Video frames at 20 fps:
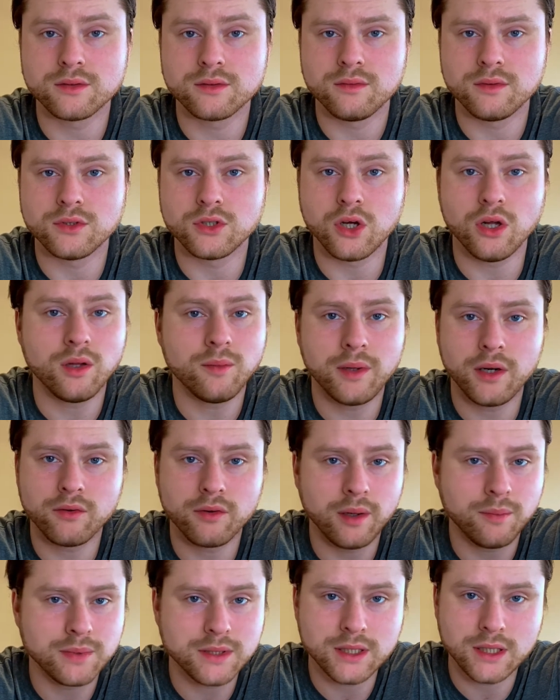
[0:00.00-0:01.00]
It's all about
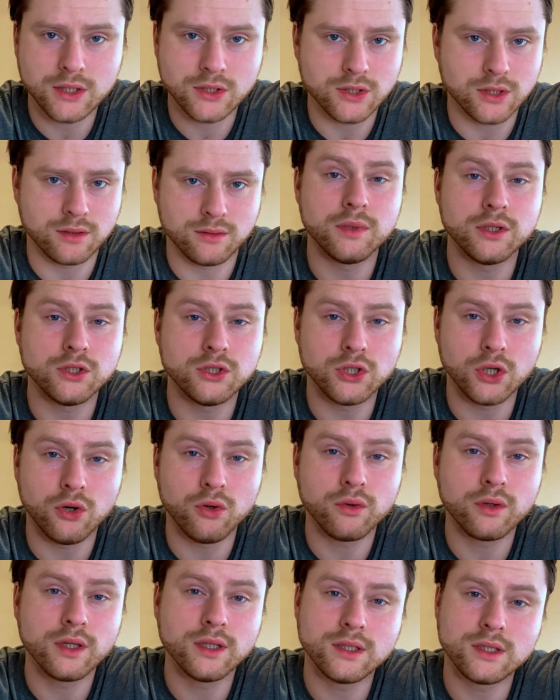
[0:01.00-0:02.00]
repetition. Don't
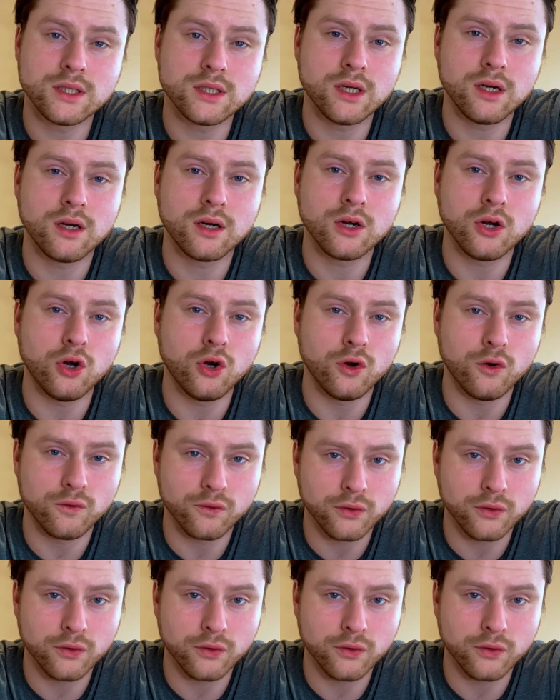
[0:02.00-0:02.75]
get stuck over